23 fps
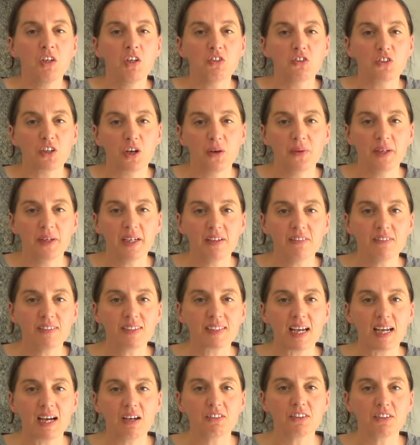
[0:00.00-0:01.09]
So here is
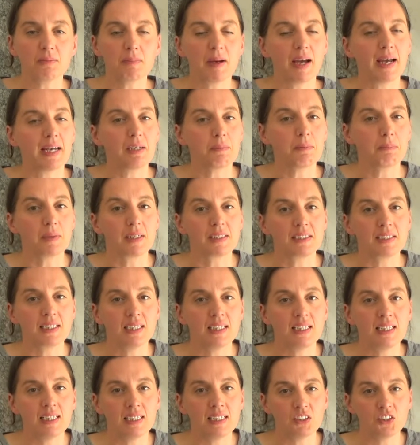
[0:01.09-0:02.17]
how to make my
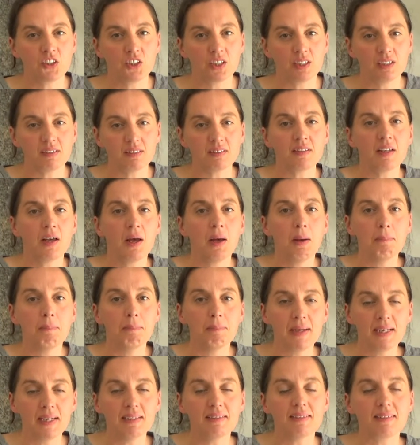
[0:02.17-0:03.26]
delicious
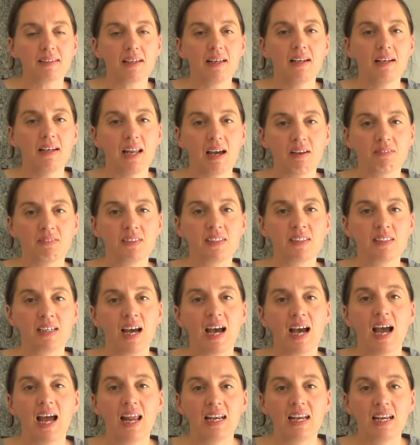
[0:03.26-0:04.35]
mint, lavender
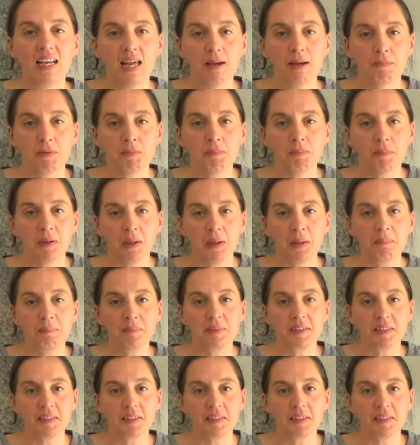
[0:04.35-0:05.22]
and lemon balm